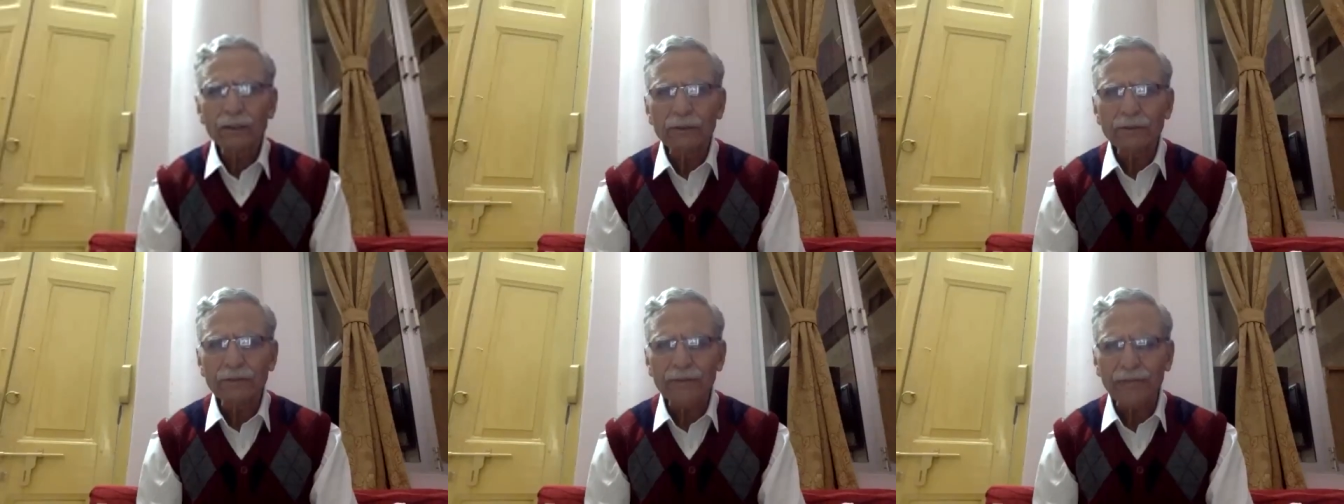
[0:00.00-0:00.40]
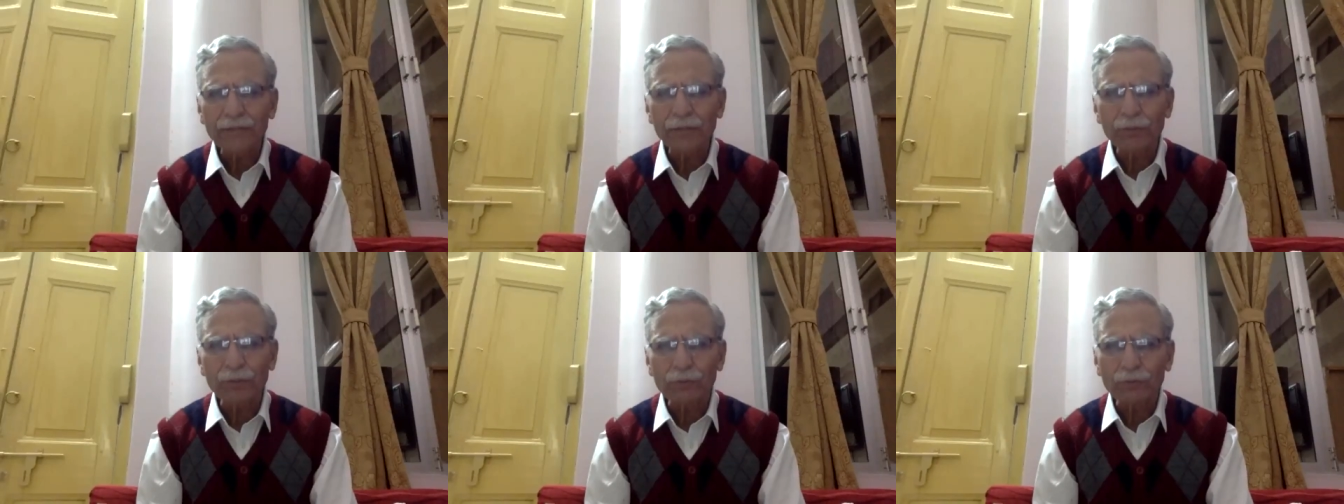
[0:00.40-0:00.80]
Thank
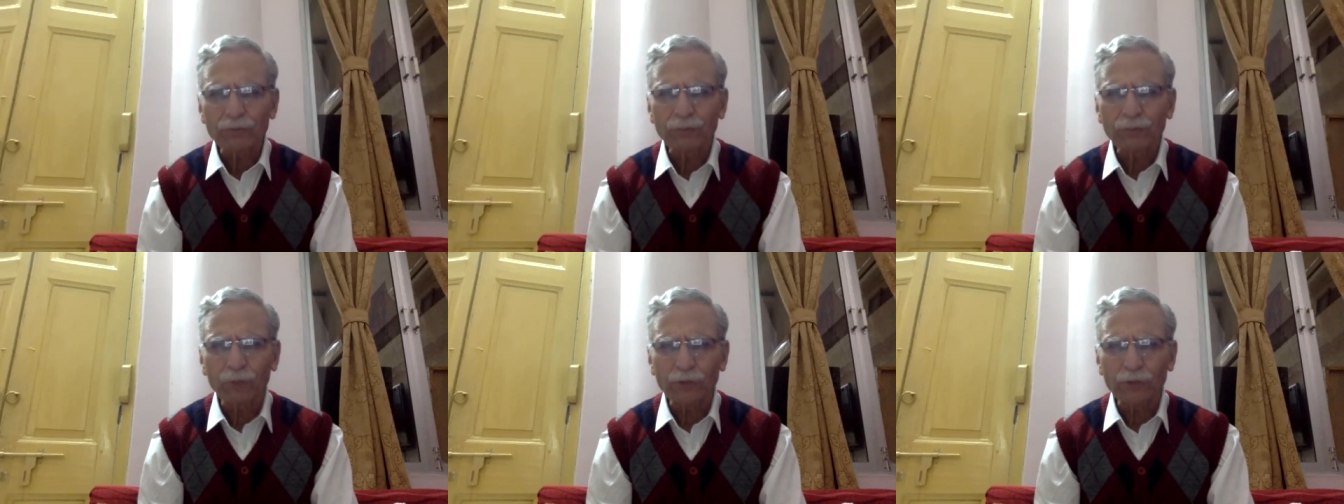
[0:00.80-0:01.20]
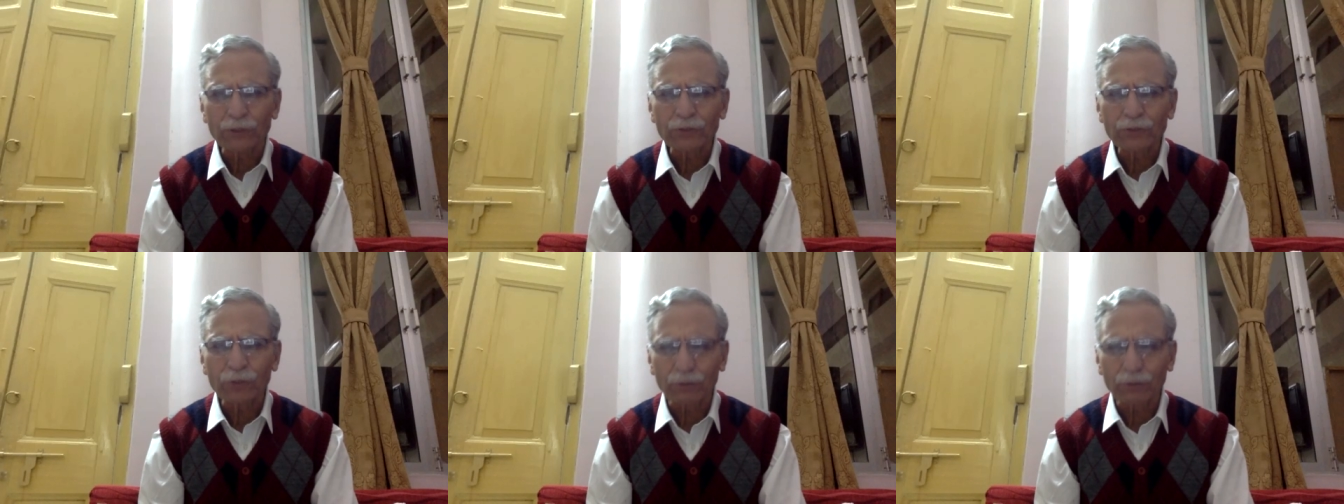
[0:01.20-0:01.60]
you for this
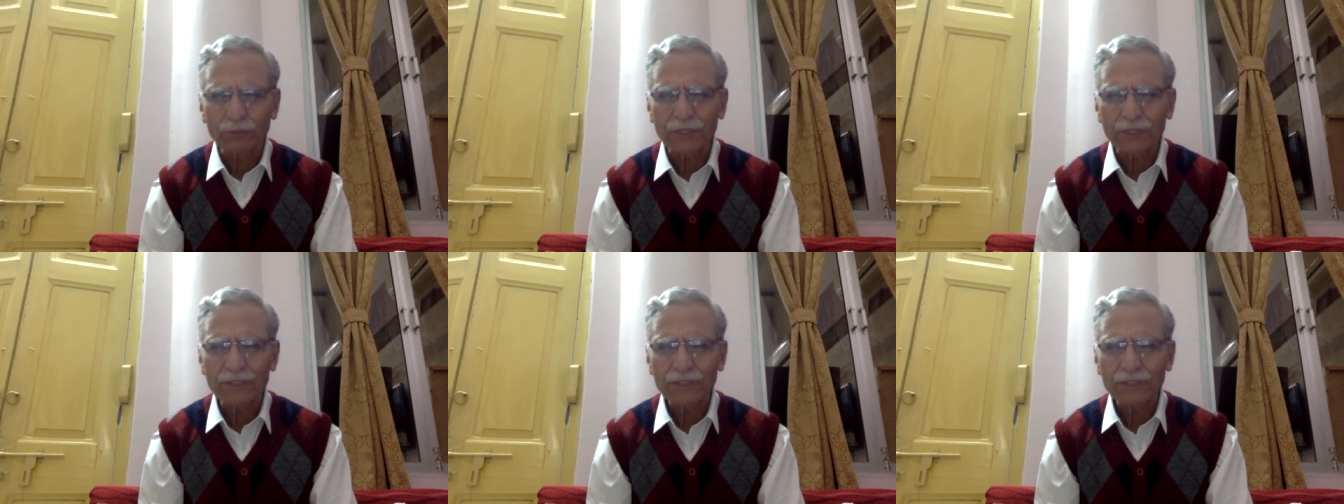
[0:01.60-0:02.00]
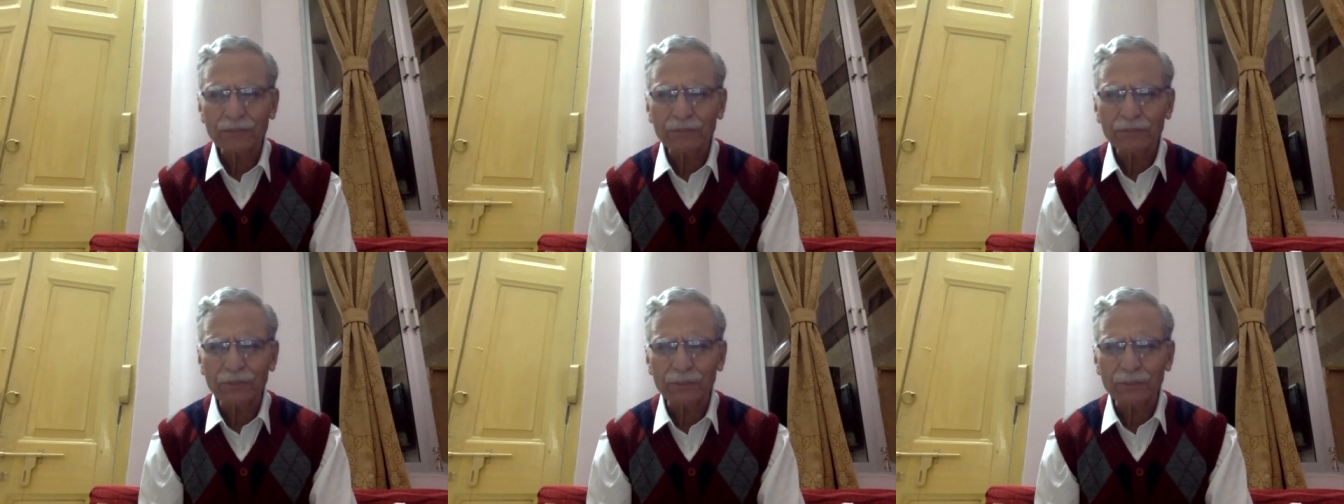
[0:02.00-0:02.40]
conversation,
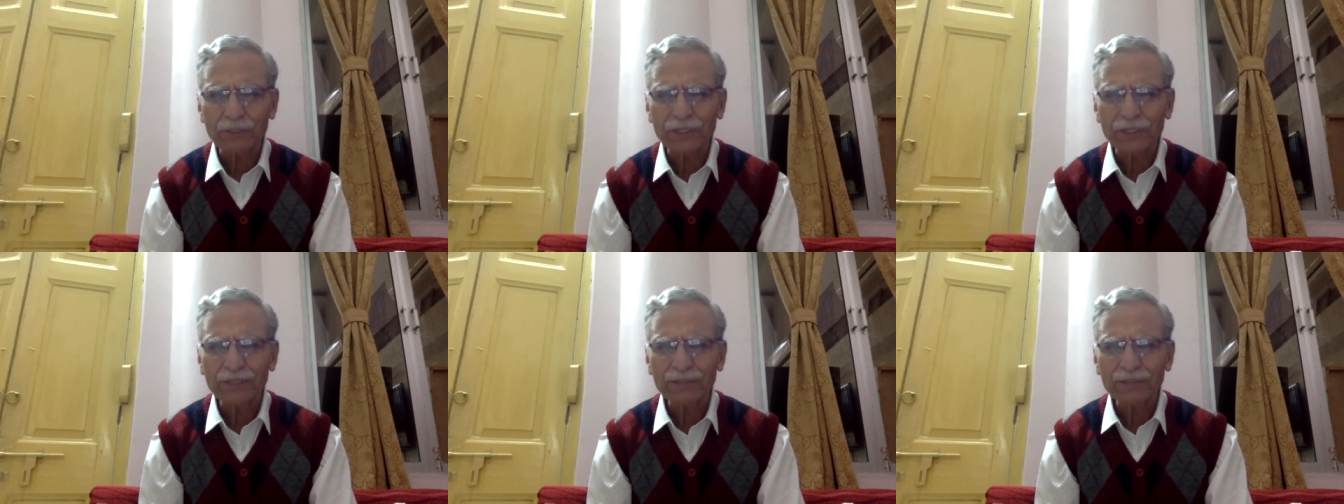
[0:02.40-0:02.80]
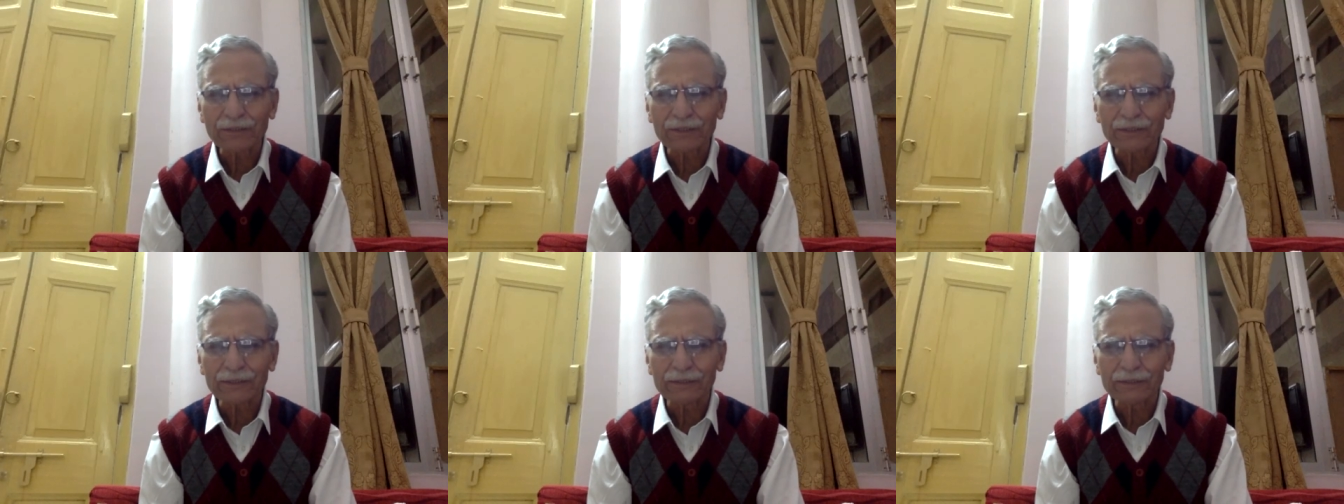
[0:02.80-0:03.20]
Mr.
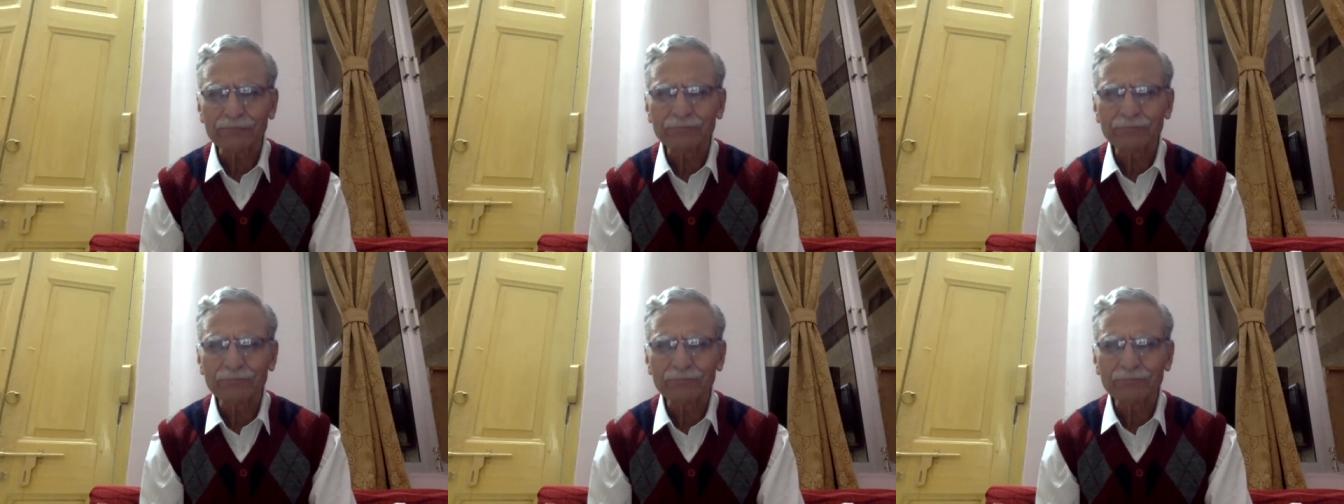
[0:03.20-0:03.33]
Bhasin.